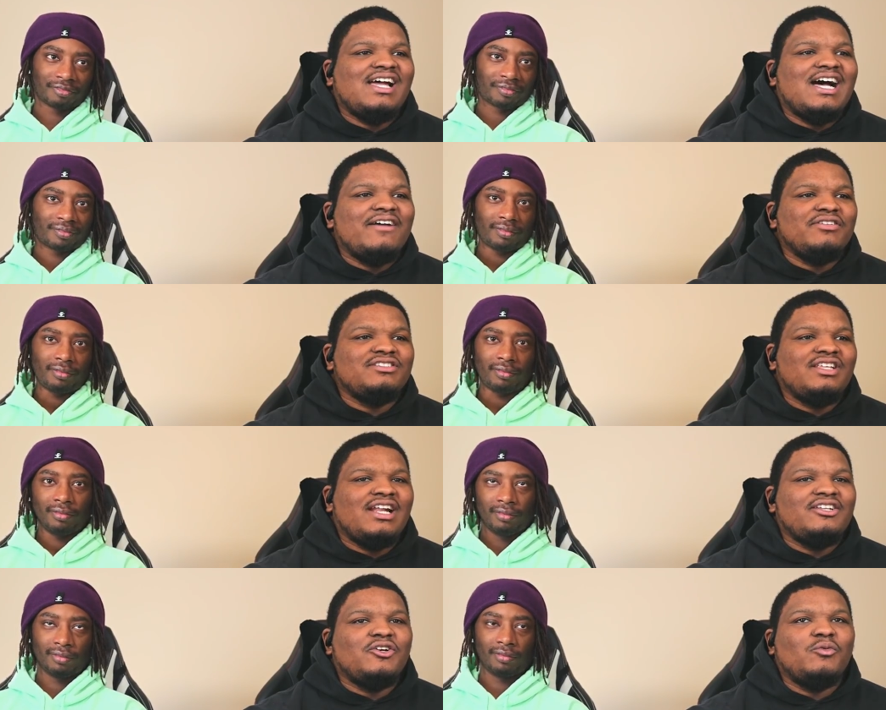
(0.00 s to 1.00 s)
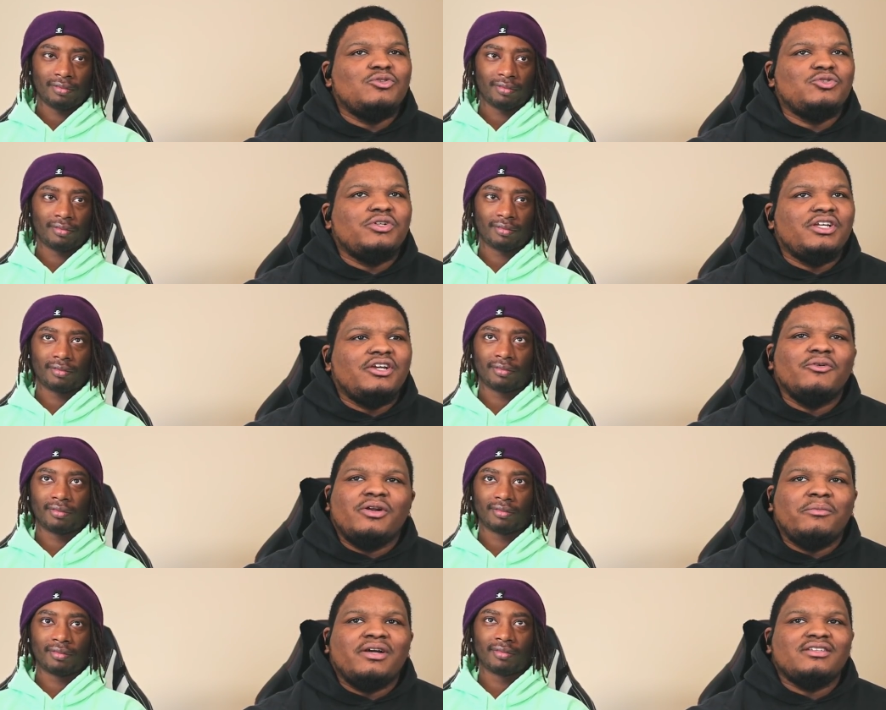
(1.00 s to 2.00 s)
Speaker 1: obvious that I don't want you to hear what
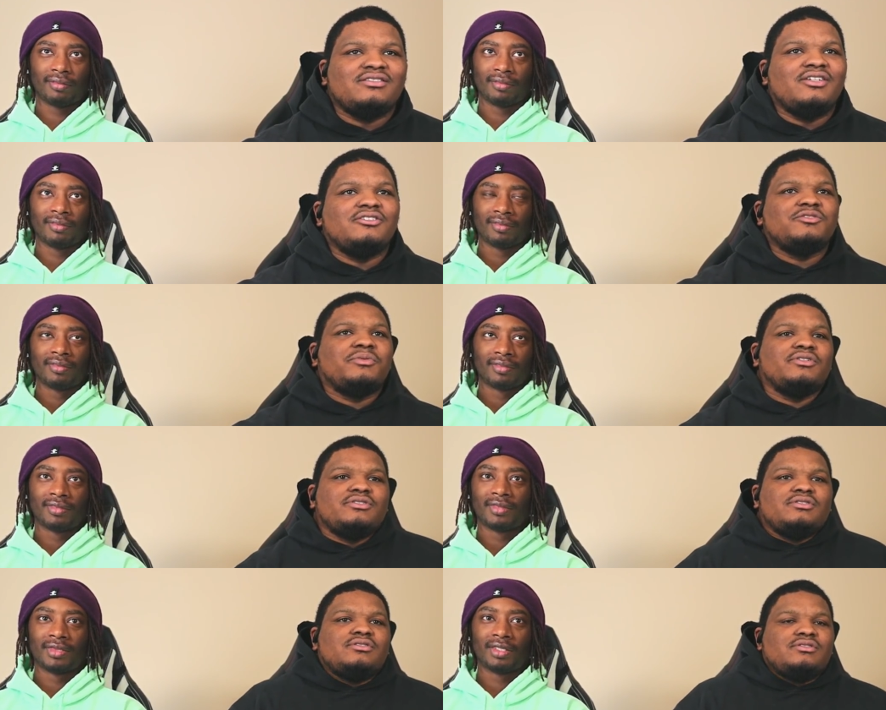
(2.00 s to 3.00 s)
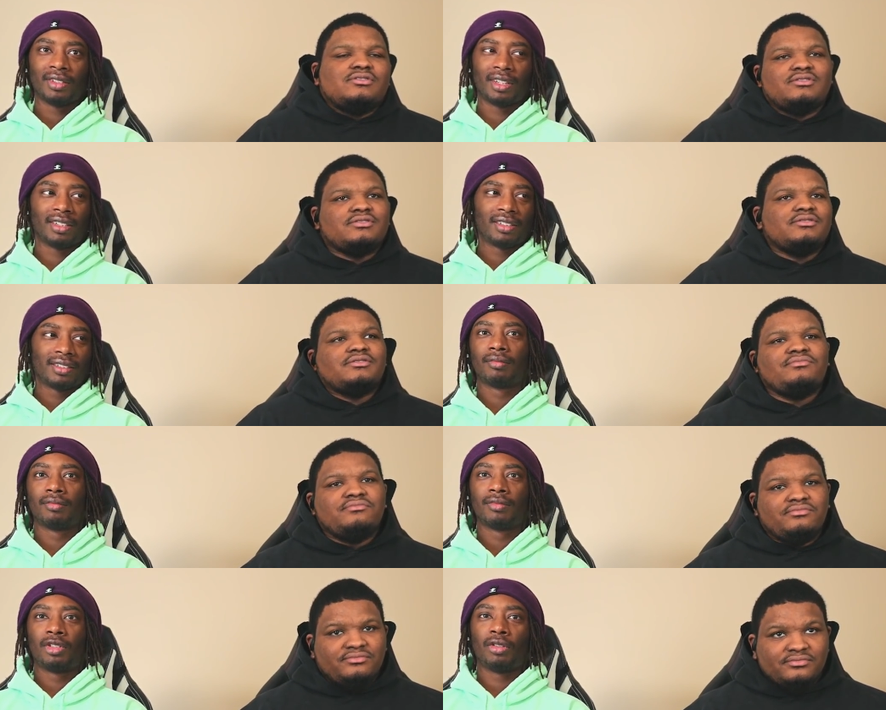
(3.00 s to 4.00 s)
I'm about to tell this person.
Speaker 2: Right.
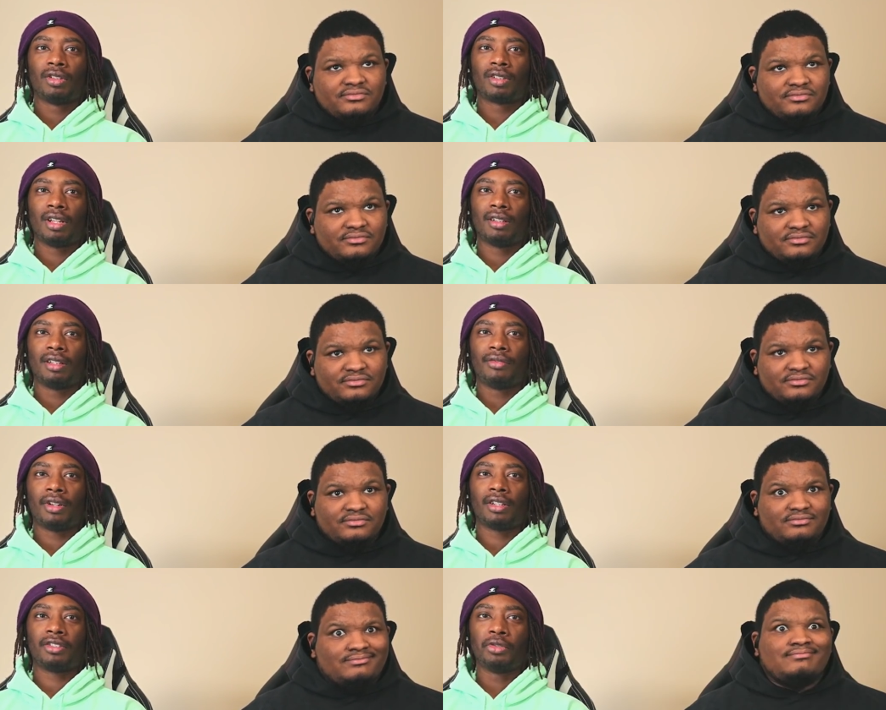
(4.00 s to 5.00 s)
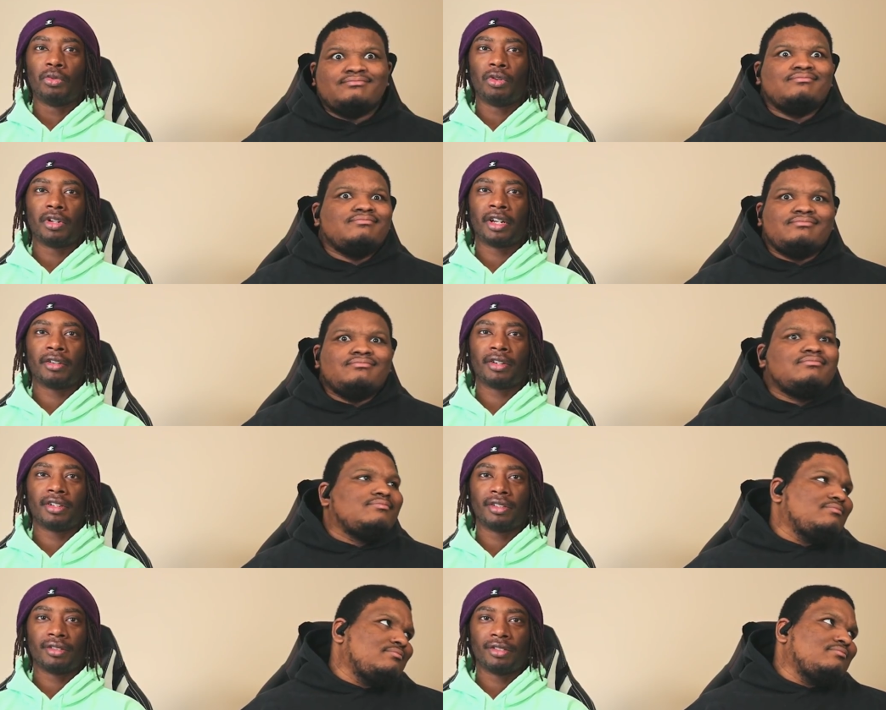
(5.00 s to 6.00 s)
So it looks like Levi do want Eren
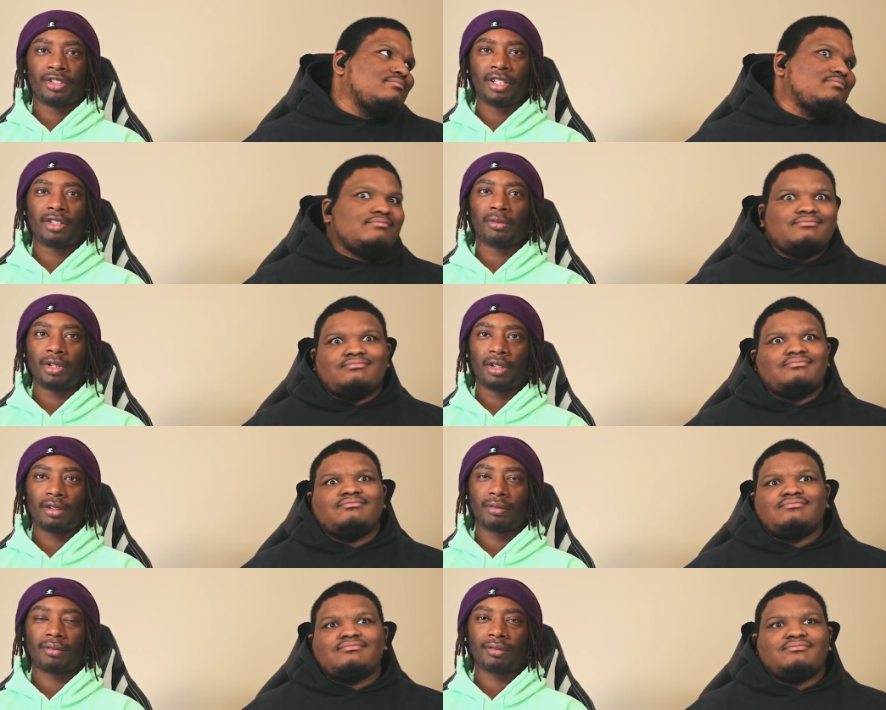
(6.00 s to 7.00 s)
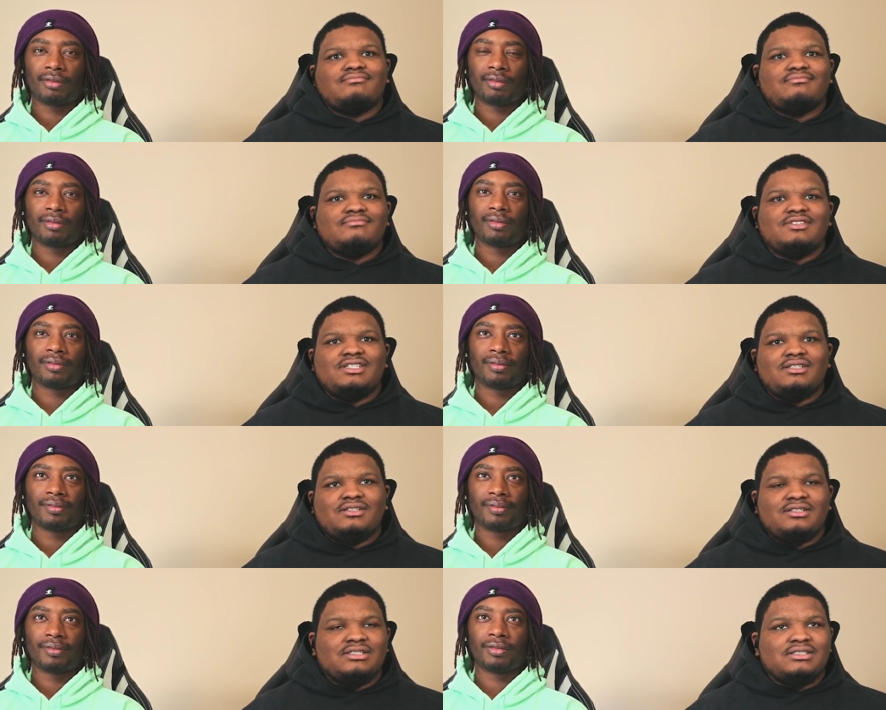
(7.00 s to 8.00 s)
and Zeke to meet up.
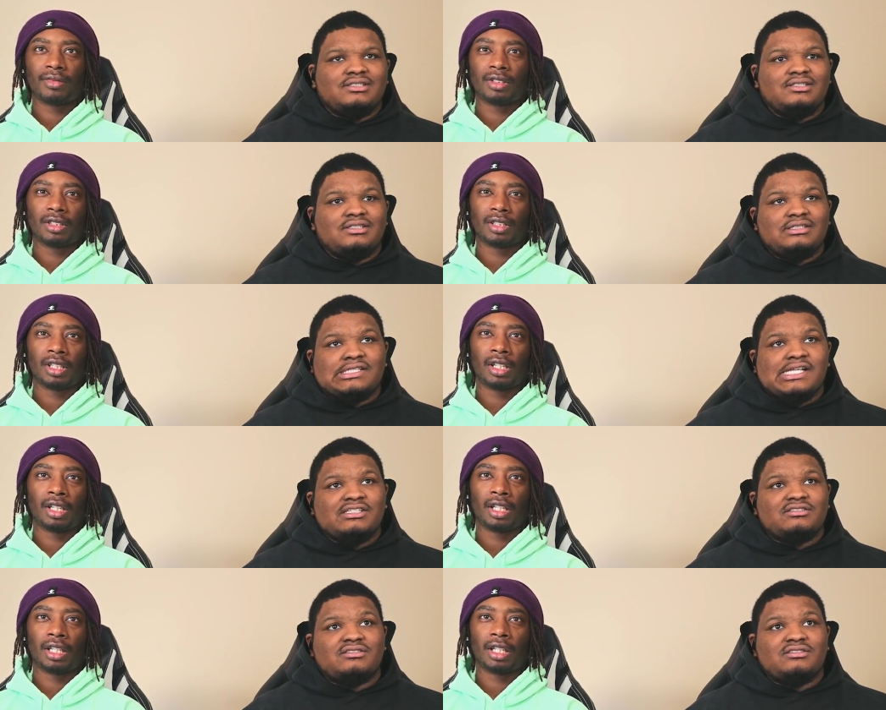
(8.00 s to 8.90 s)
Speaker 1: Uh, I guess